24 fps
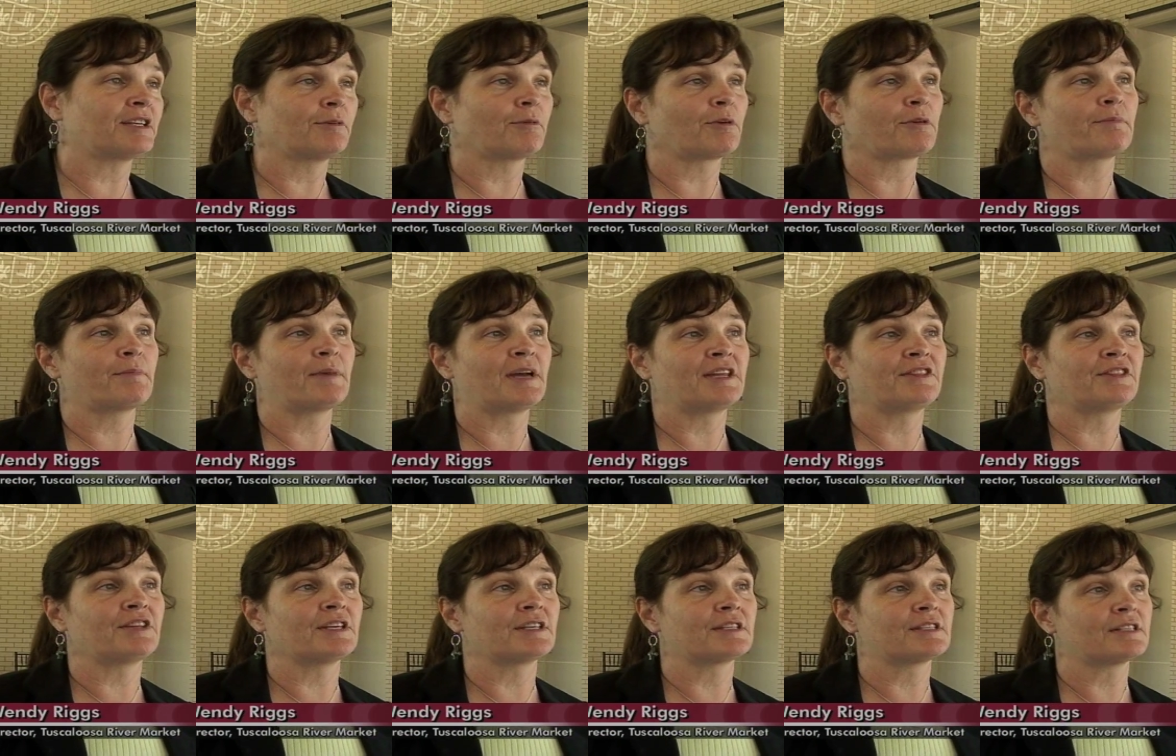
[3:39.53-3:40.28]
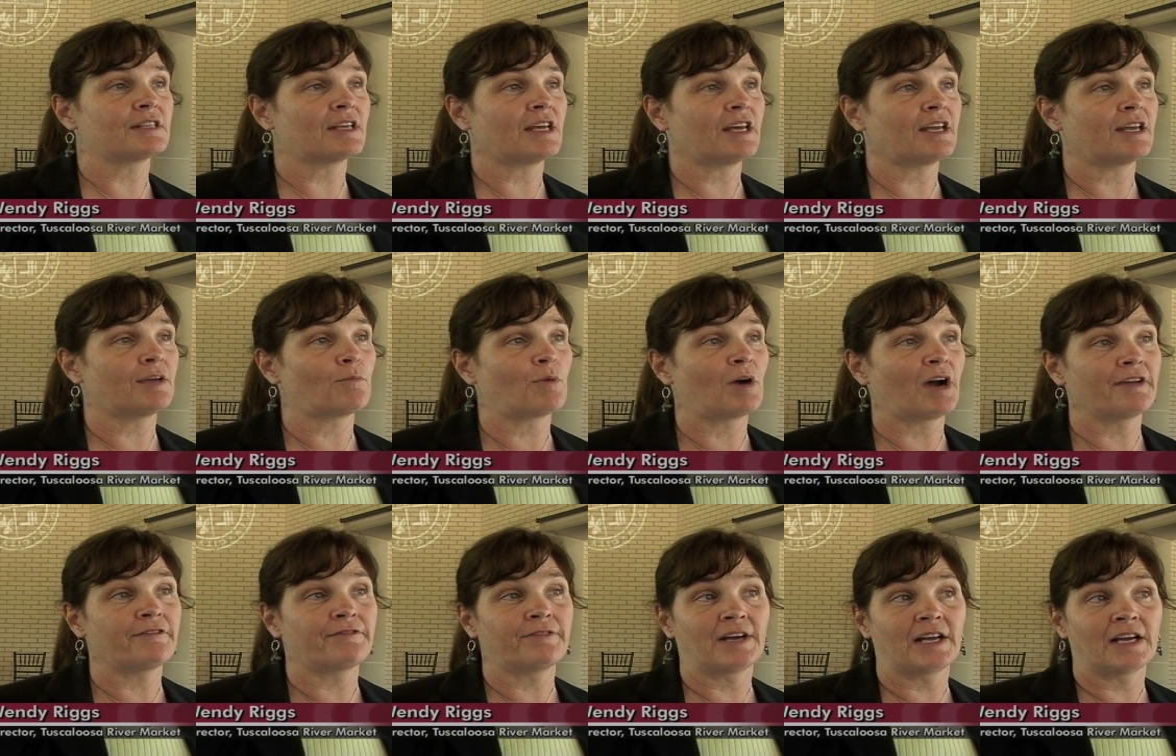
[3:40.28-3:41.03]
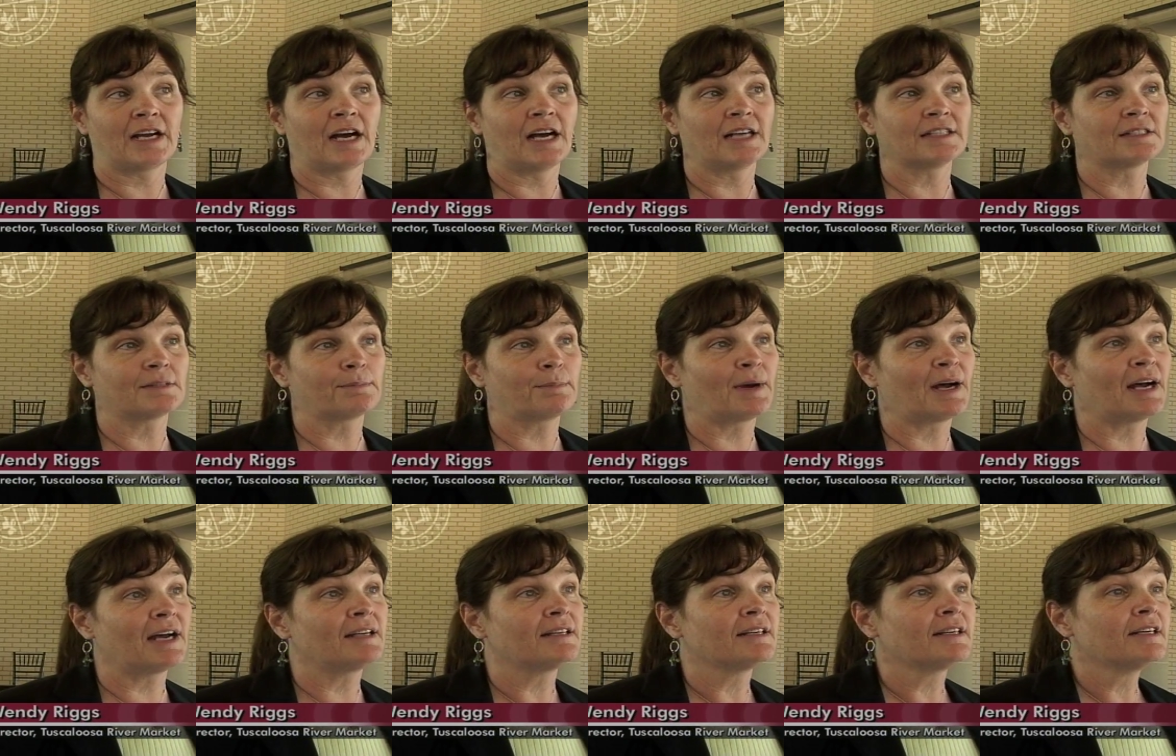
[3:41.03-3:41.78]
We've made this a Wi-Fi
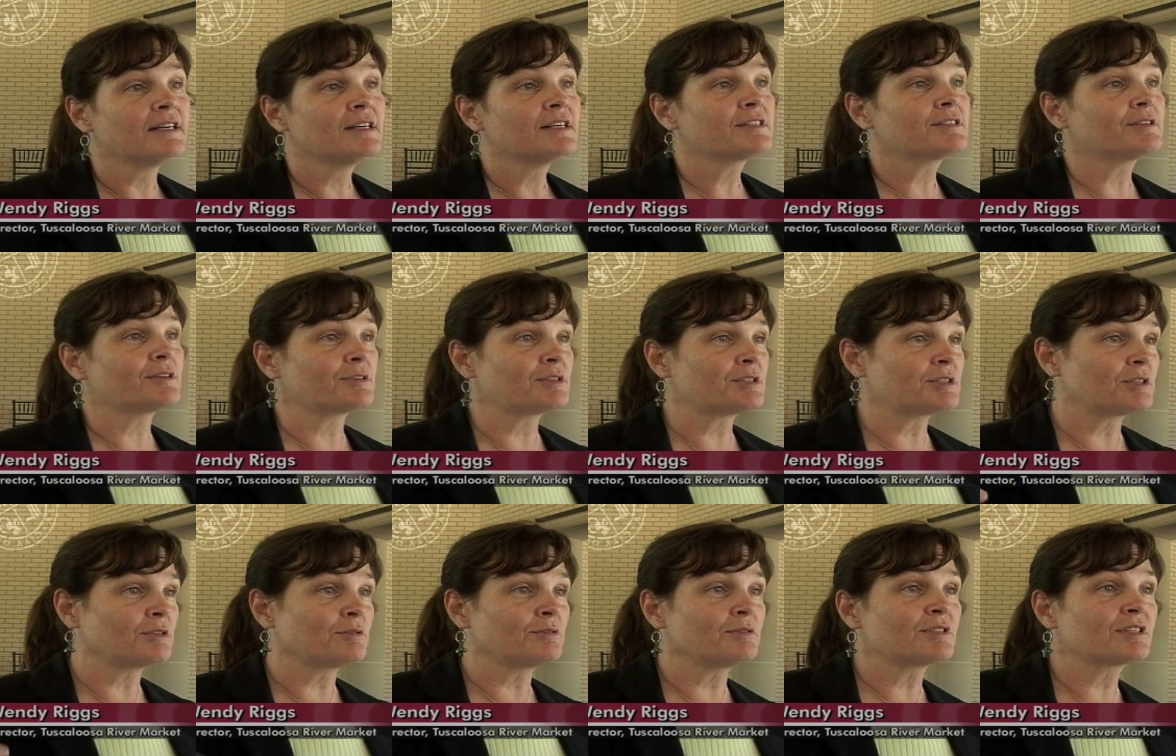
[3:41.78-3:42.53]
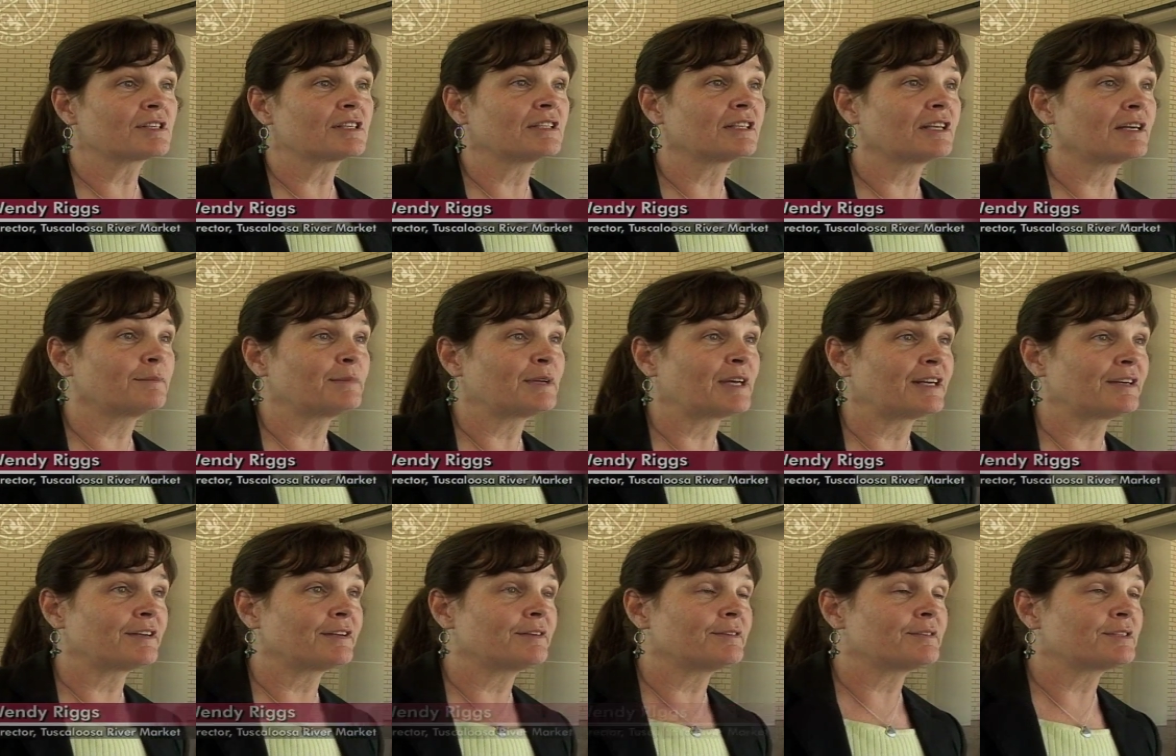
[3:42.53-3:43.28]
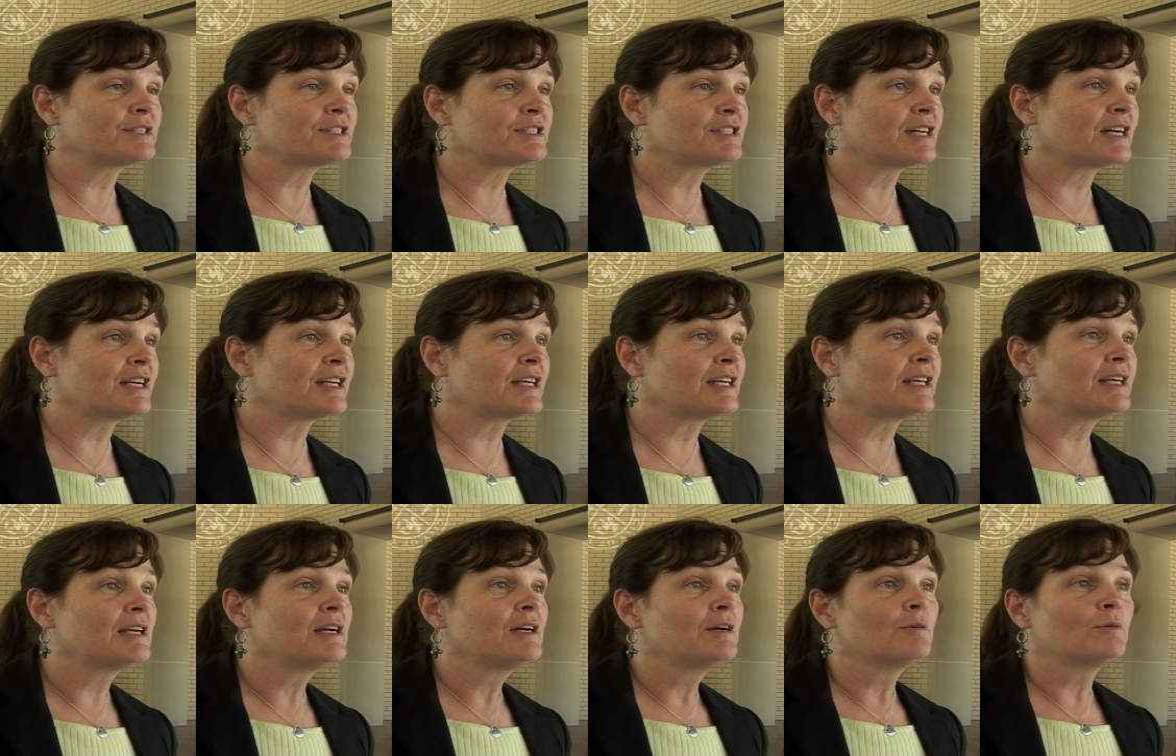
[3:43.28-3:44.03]
hotspot, so students can come down here and study.